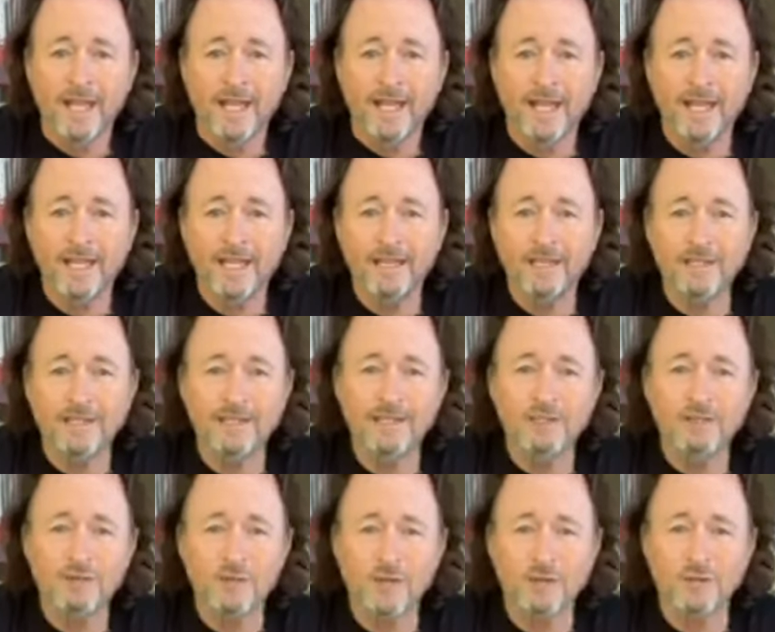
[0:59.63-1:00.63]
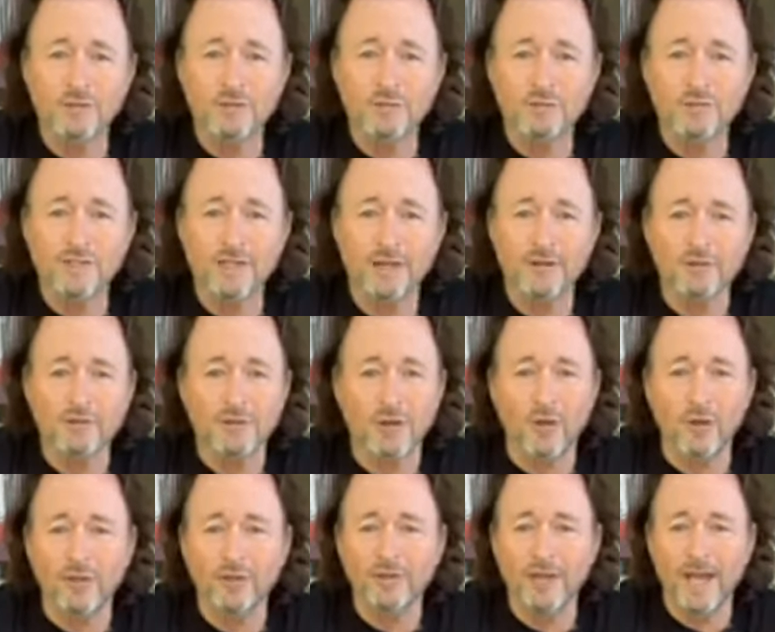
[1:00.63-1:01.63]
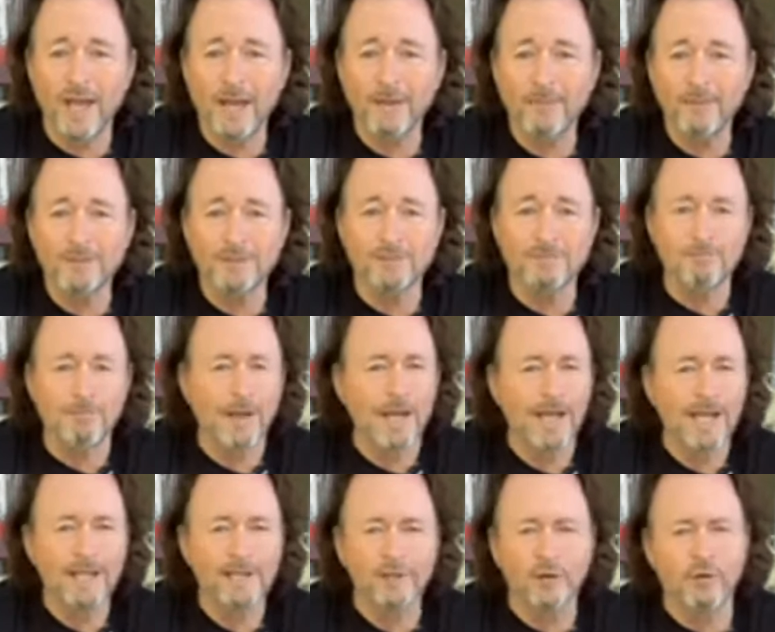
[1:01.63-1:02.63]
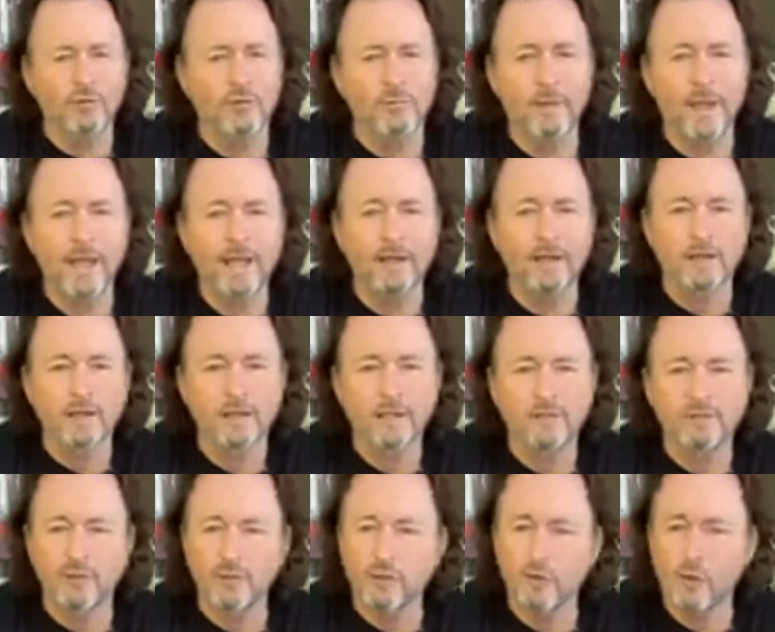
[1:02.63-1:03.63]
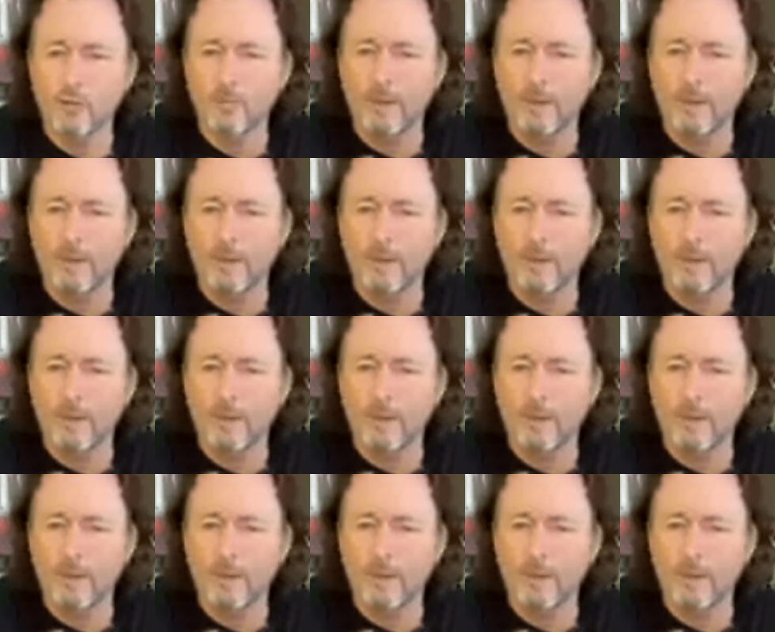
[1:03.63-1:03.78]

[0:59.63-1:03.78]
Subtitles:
And the instructors would tell us all the time, it's mind over matter. If you don't